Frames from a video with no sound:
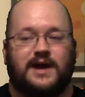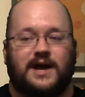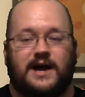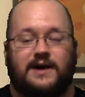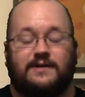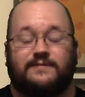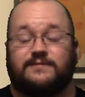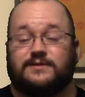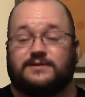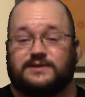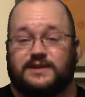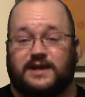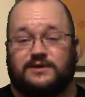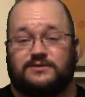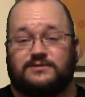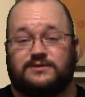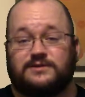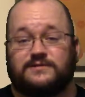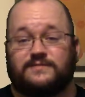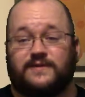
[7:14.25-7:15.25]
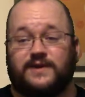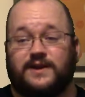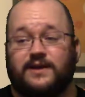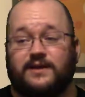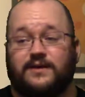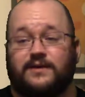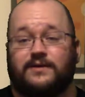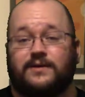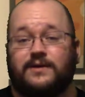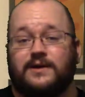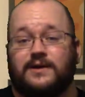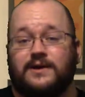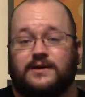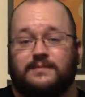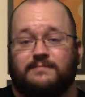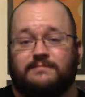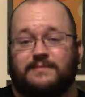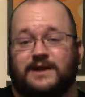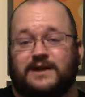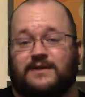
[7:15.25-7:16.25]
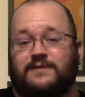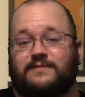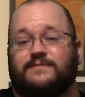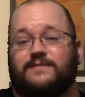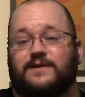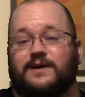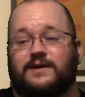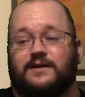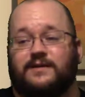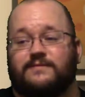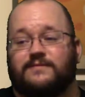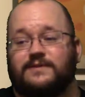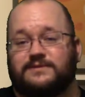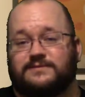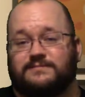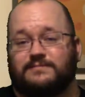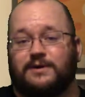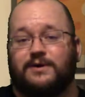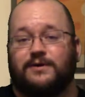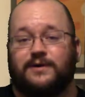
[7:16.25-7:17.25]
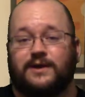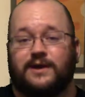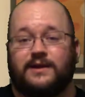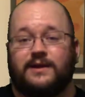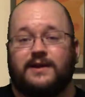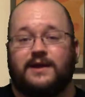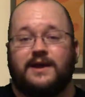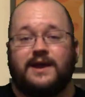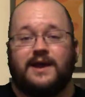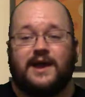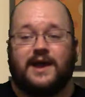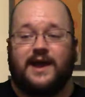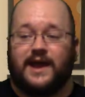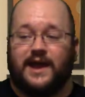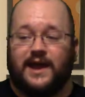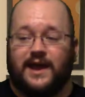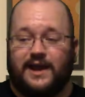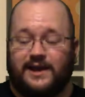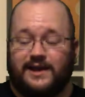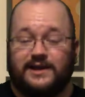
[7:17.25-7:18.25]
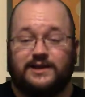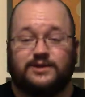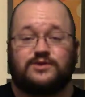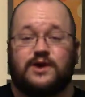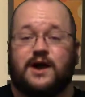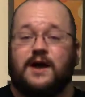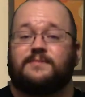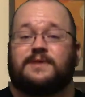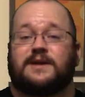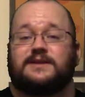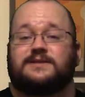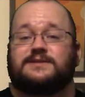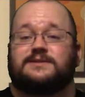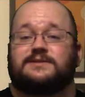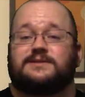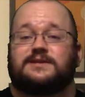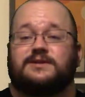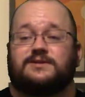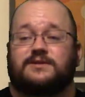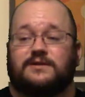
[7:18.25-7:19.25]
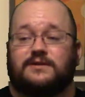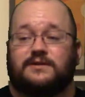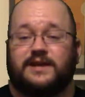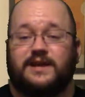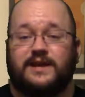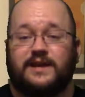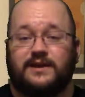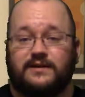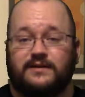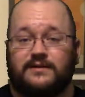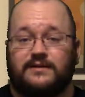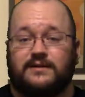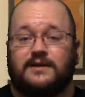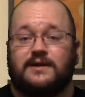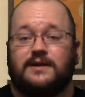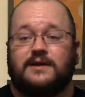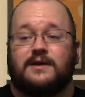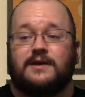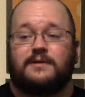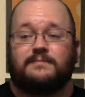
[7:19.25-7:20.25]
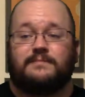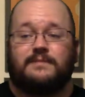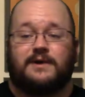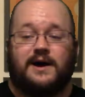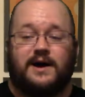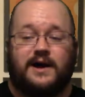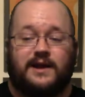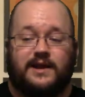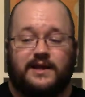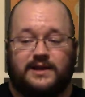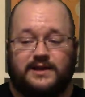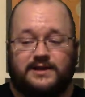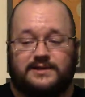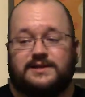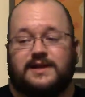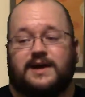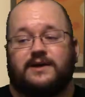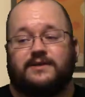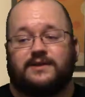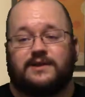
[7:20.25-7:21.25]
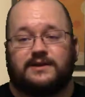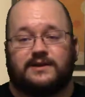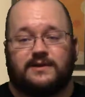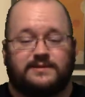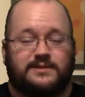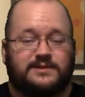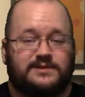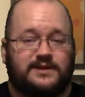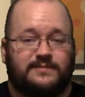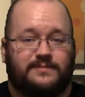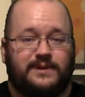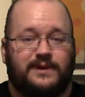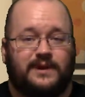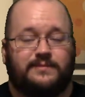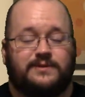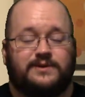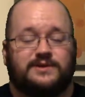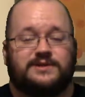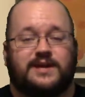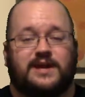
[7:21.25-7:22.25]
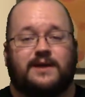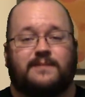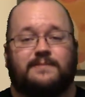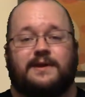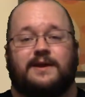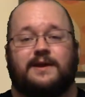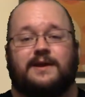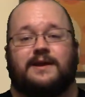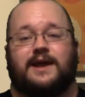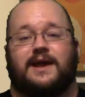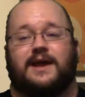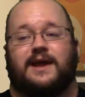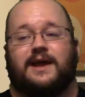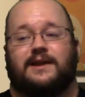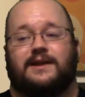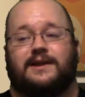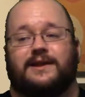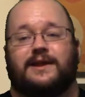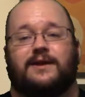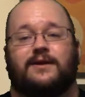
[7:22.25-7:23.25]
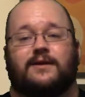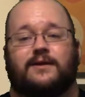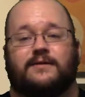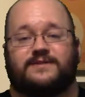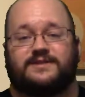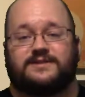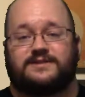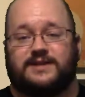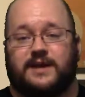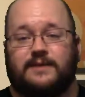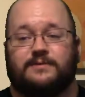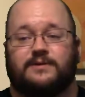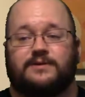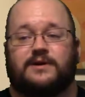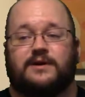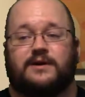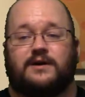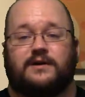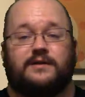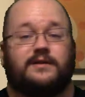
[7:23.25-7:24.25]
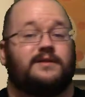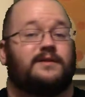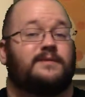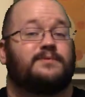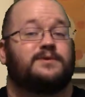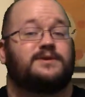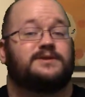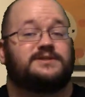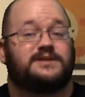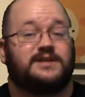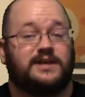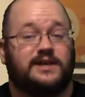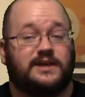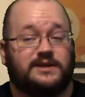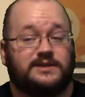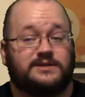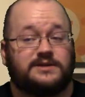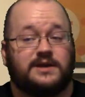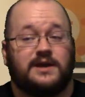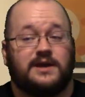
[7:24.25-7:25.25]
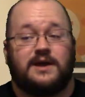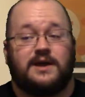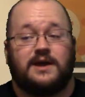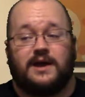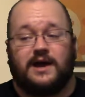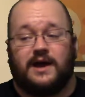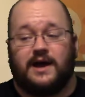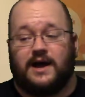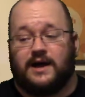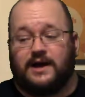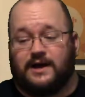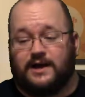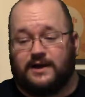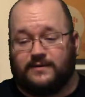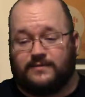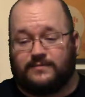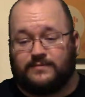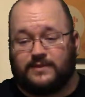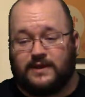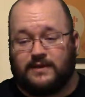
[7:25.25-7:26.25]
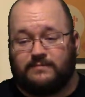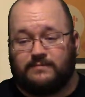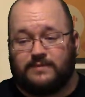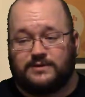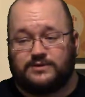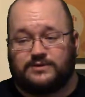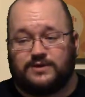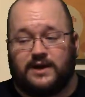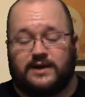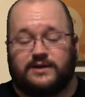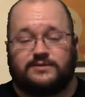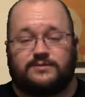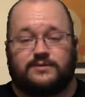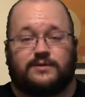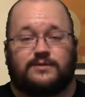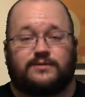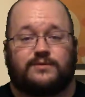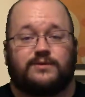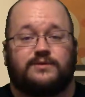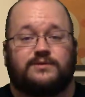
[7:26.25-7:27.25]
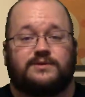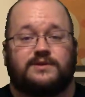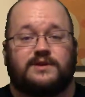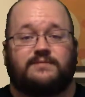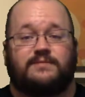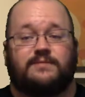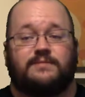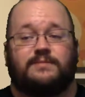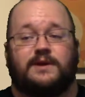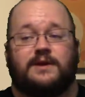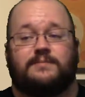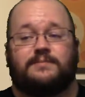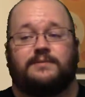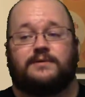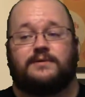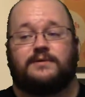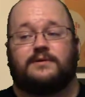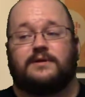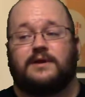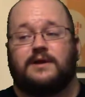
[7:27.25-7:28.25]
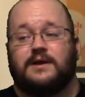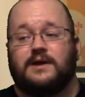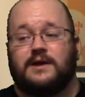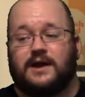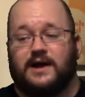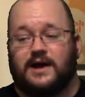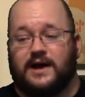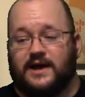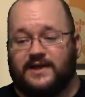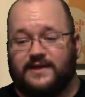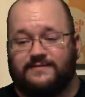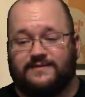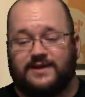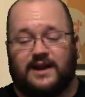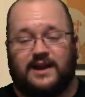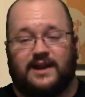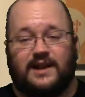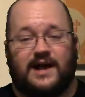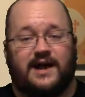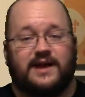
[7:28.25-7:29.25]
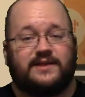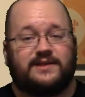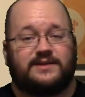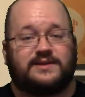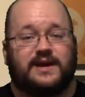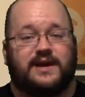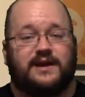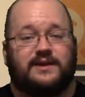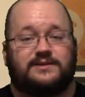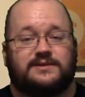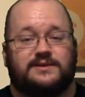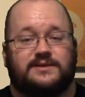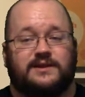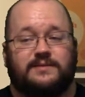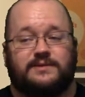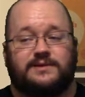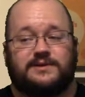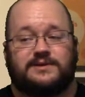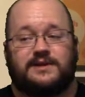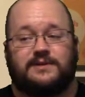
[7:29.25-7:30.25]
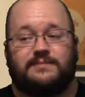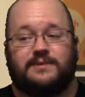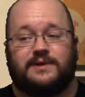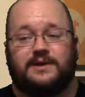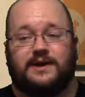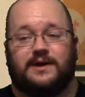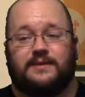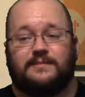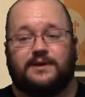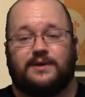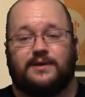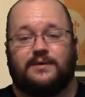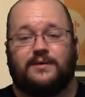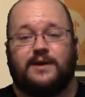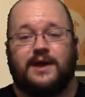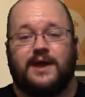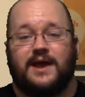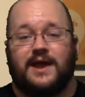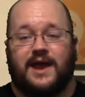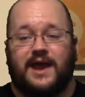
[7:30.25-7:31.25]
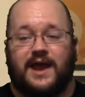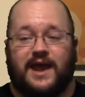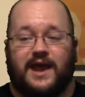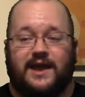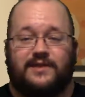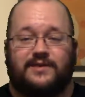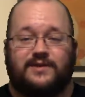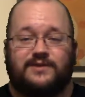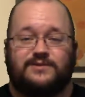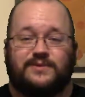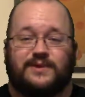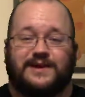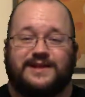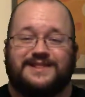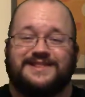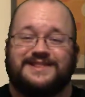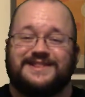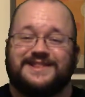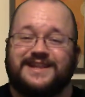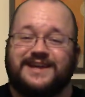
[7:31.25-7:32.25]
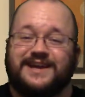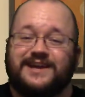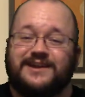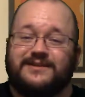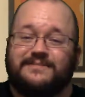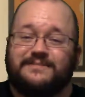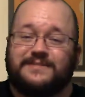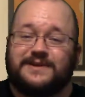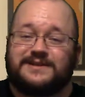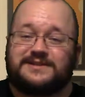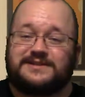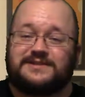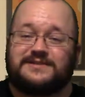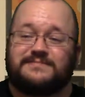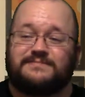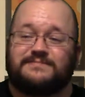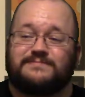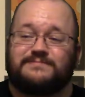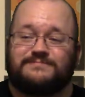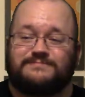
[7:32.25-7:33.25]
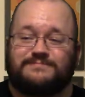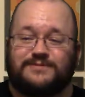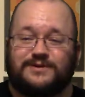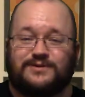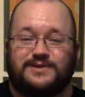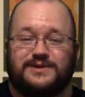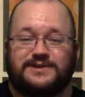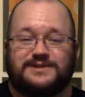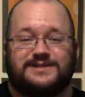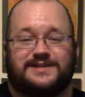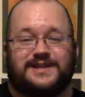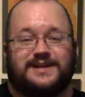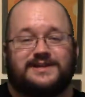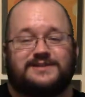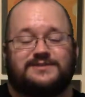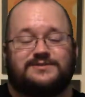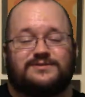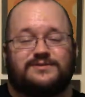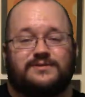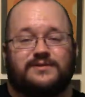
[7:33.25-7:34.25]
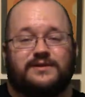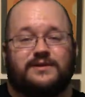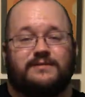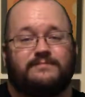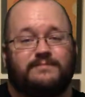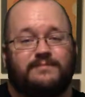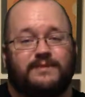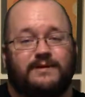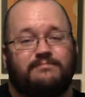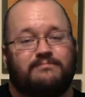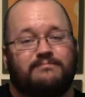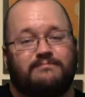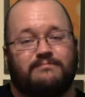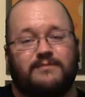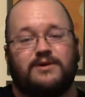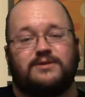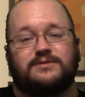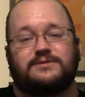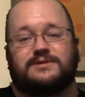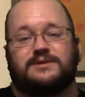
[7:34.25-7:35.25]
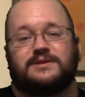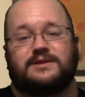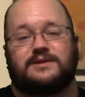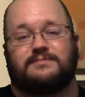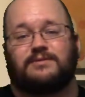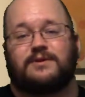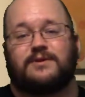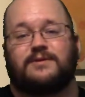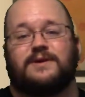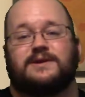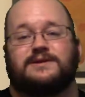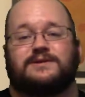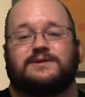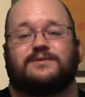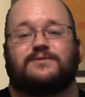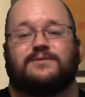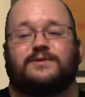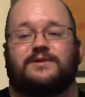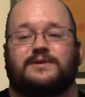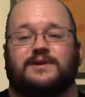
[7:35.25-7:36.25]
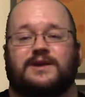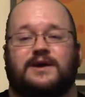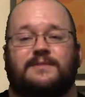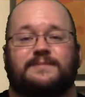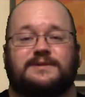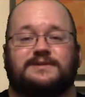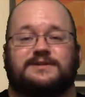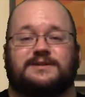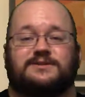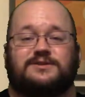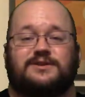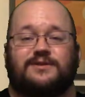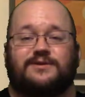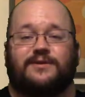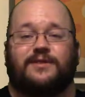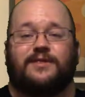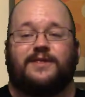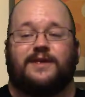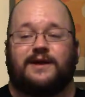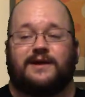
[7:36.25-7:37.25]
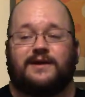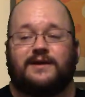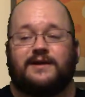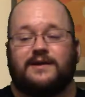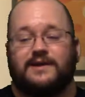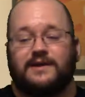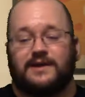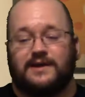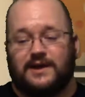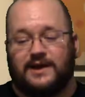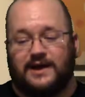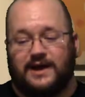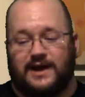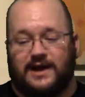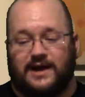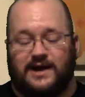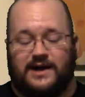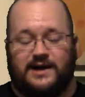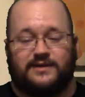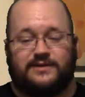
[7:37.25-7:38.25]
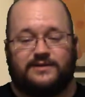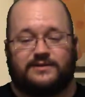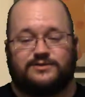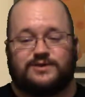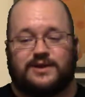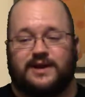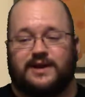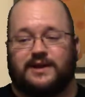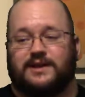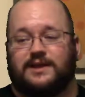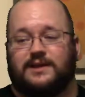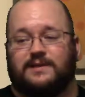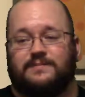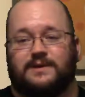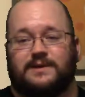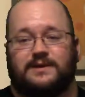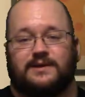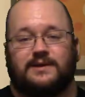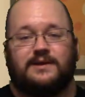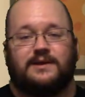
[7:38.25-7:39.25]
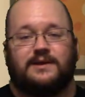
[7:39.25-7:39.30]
for his entrance video, making fun of his opponent, and he dropped that since he turned heel, but he is now the WCPW champion and leader of a stable called The Prestige. They've been trying to recruit different people. They've got a lot of the titles in WCPW, and they're doing a little bit to progress that story, but mostly the Pro Wrestling World Cup is its own thing. They're trying to keep it